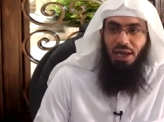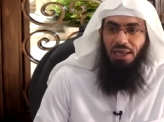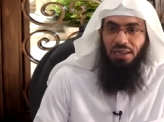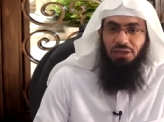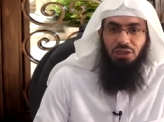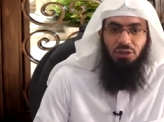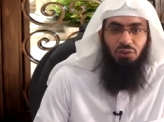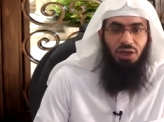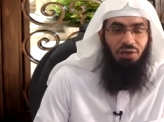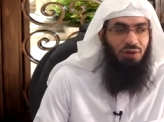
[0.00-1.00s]
In the
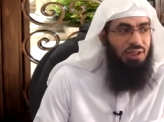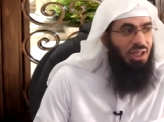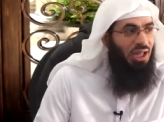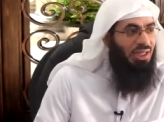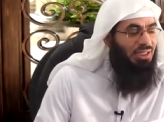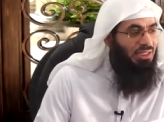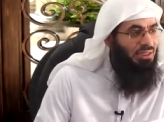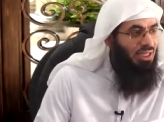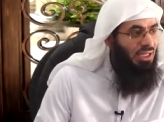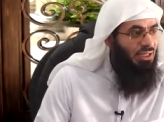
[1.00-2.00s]
decree of Allah, they
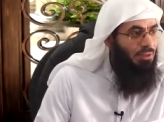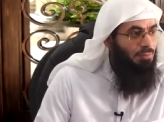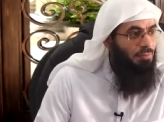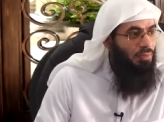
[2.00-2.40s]
descend.